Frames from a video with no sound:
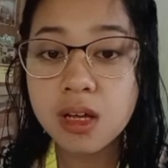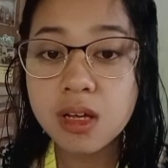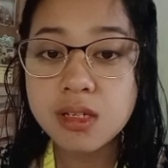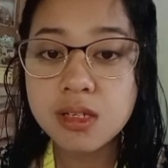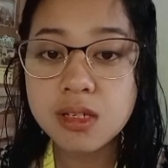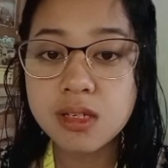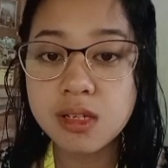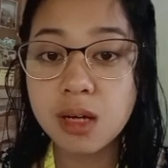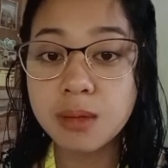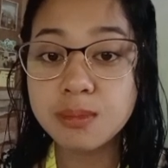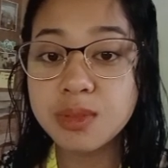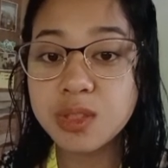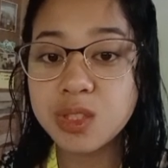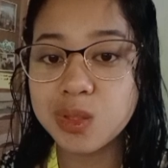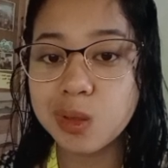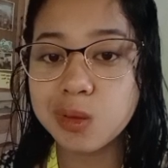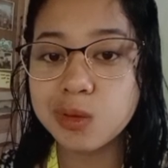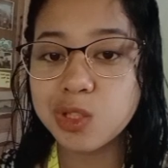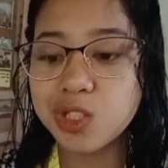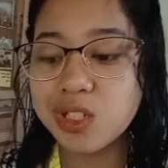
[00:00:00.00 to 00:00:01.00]
Some
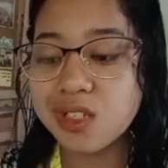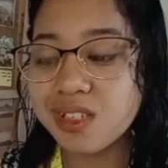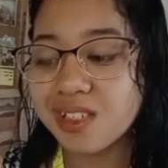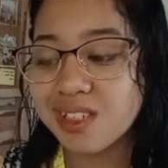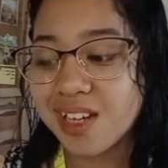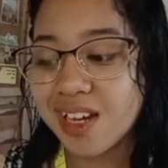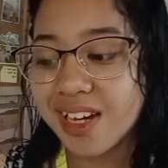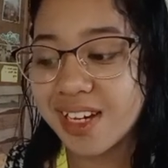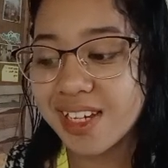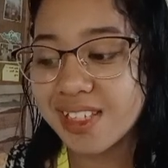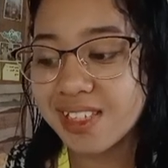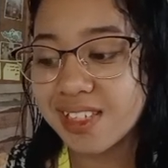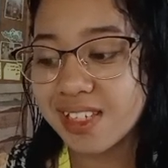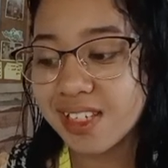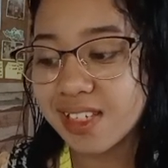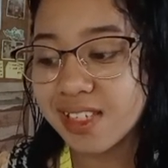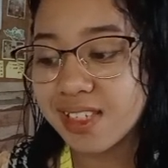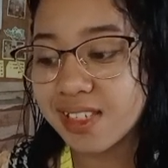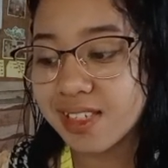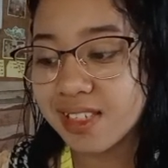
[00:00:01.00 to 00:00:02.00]
social
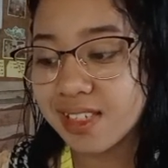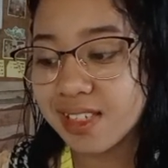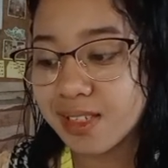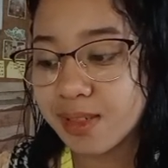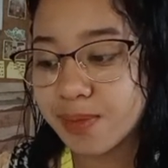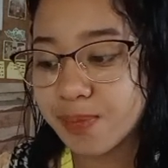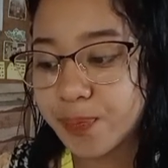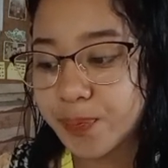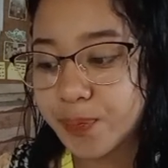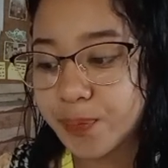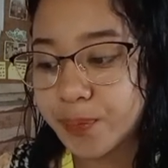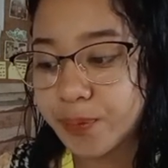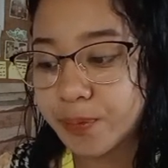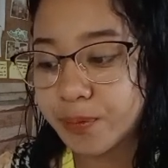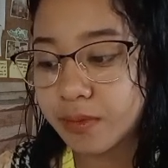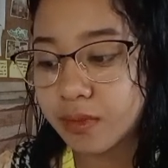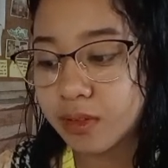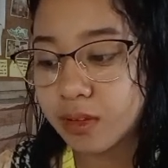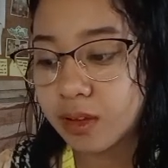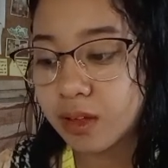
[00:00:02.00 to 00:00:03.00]
scientists
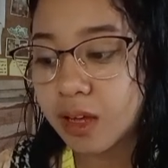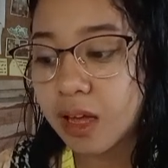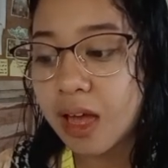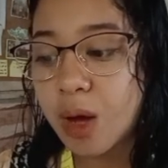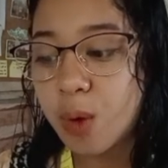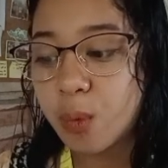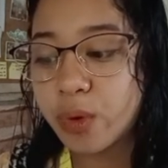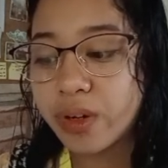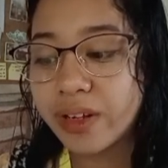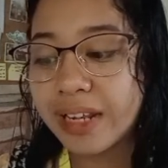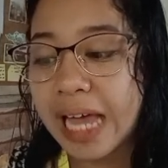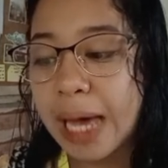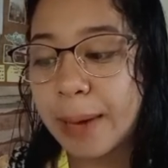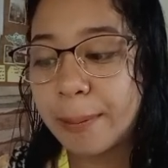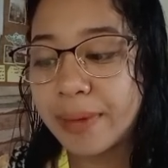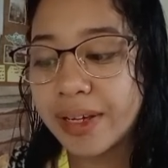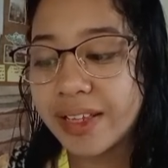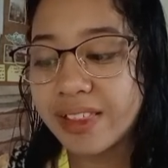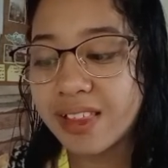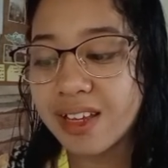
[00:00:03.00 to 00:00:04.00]
would
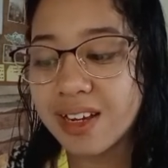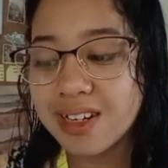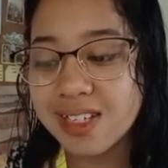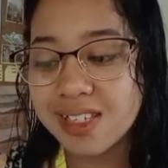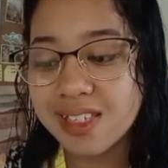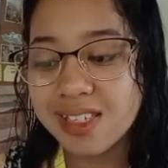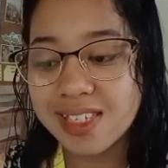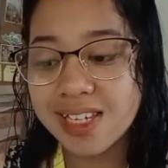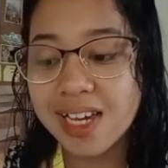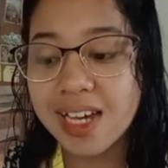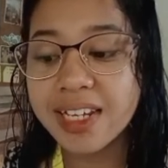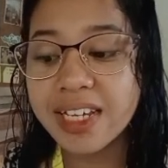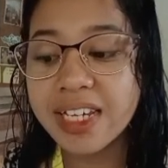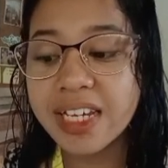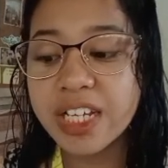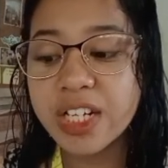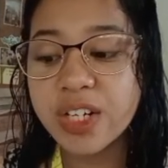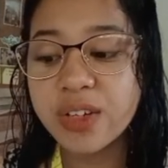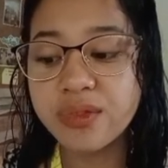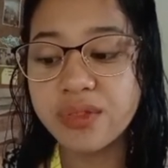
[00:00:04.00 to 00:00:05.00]
lament that studying
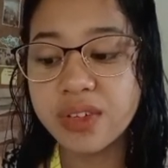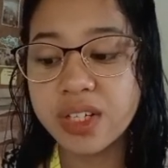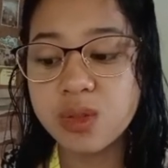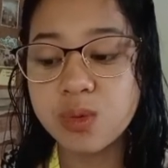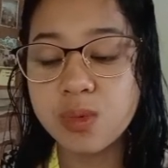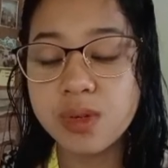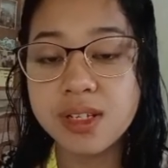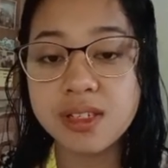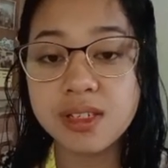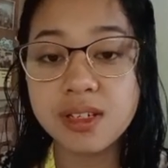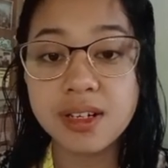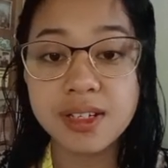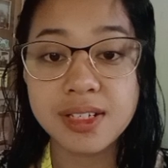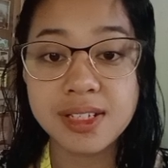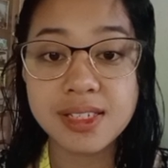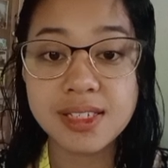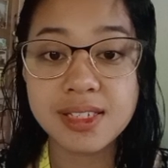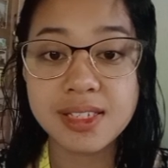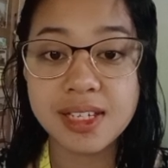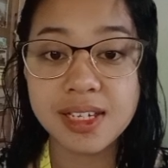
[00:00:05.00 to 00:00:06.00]
individuals are
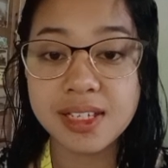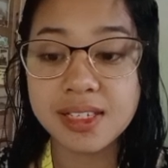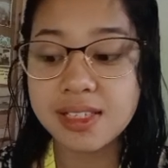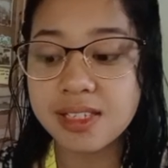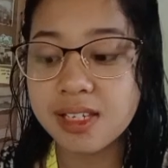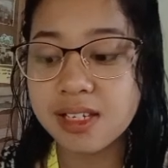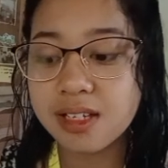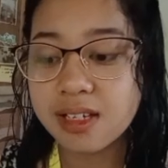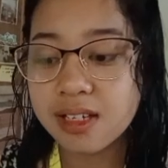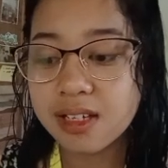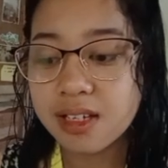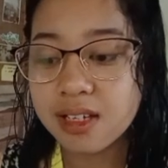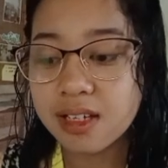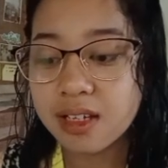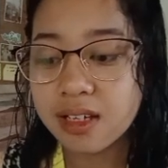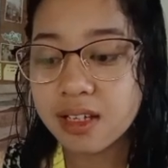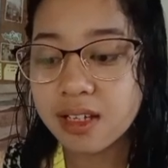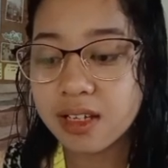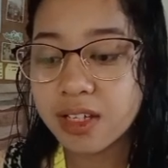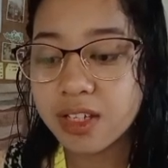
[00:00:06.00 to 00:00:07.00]
distinct,
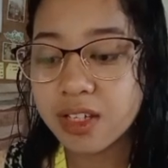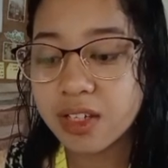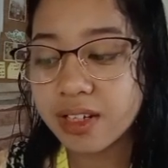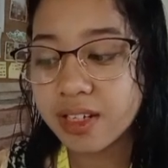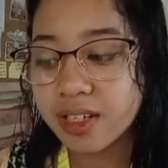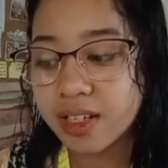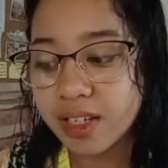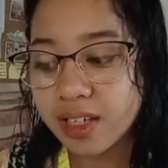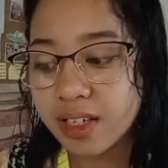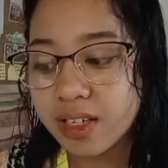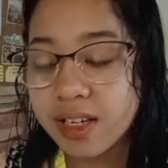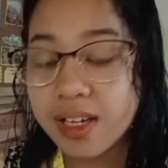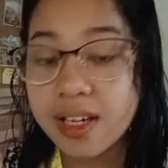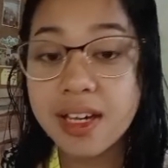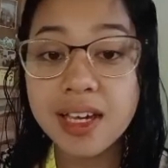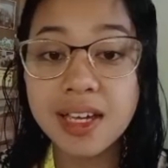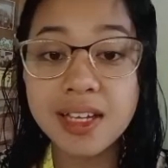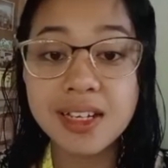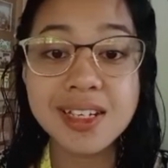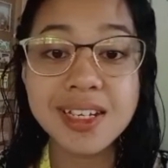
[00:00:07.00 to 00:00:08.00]
unique,
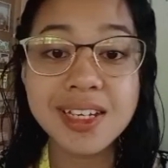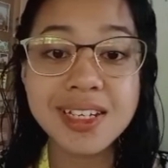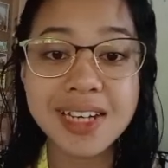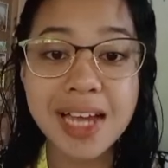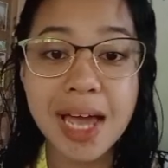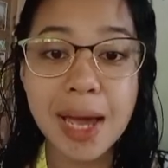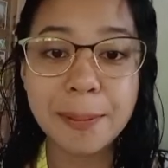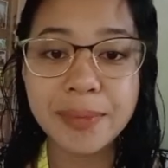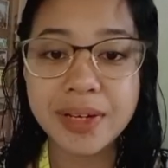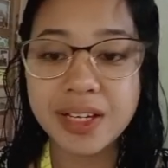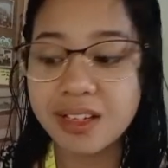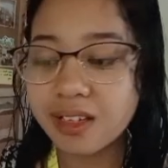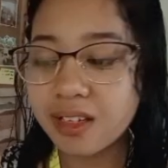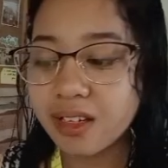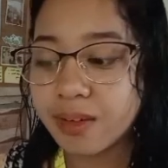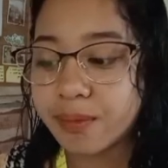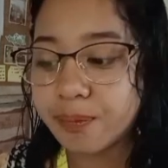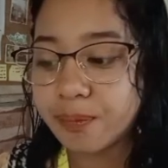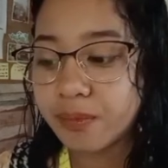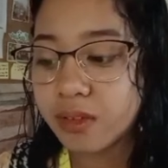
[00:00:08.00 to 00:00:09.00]
and dynamic.
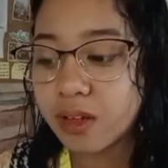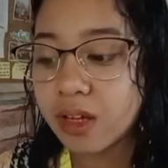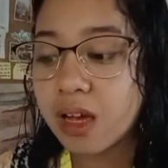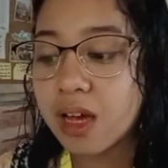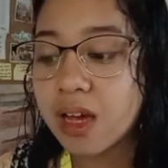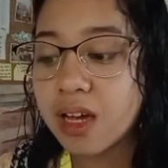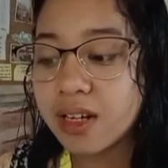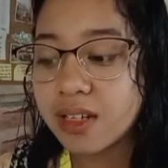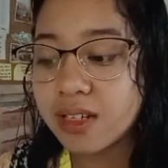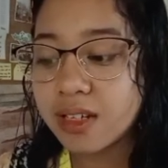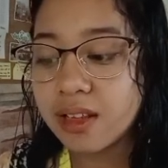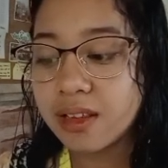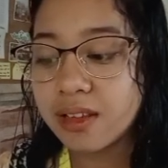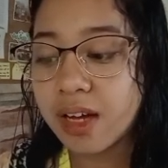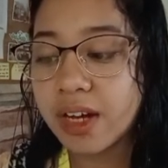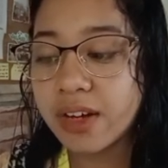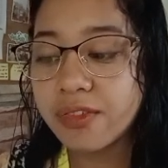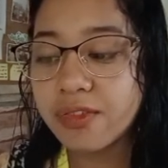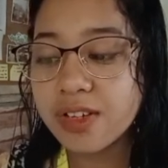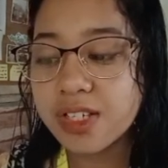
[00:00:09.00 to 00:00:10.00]
The
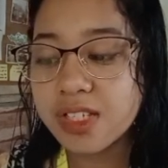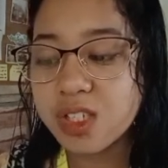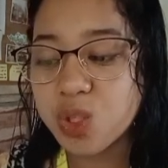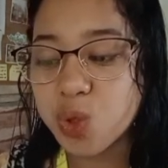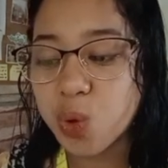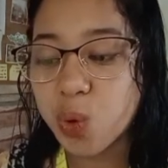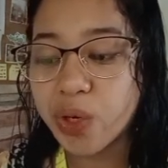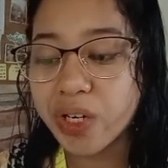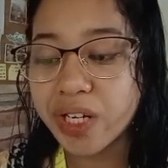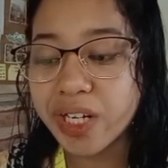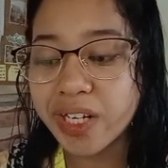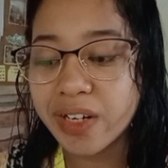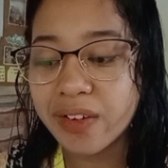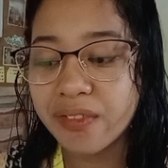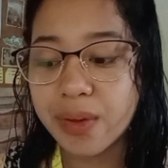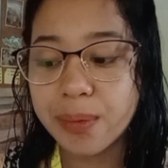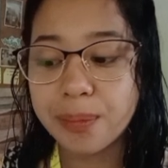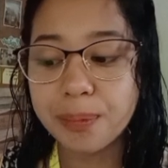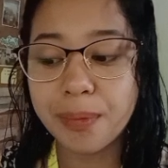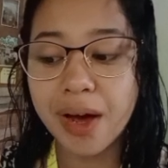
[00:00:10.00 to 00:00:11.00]
life historian
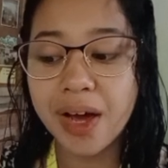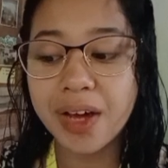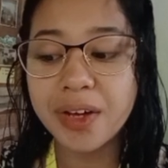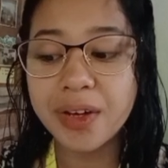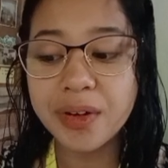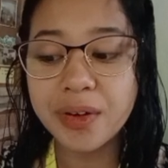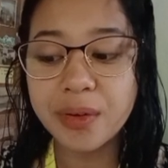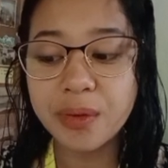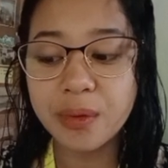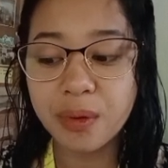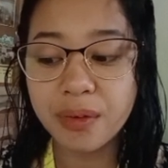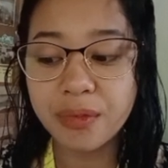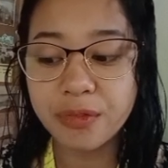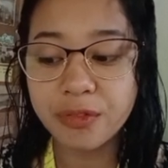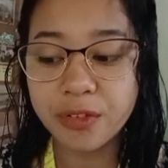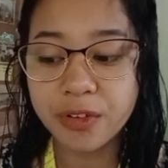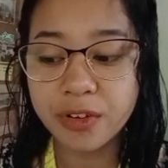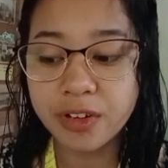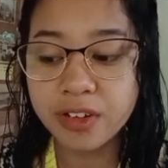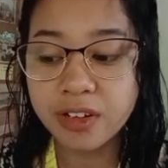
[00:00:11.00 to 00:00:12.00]
of the
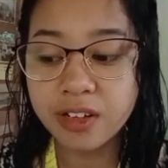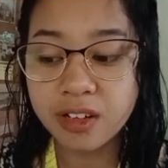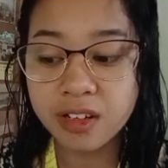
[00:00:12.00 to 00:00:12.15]
biographer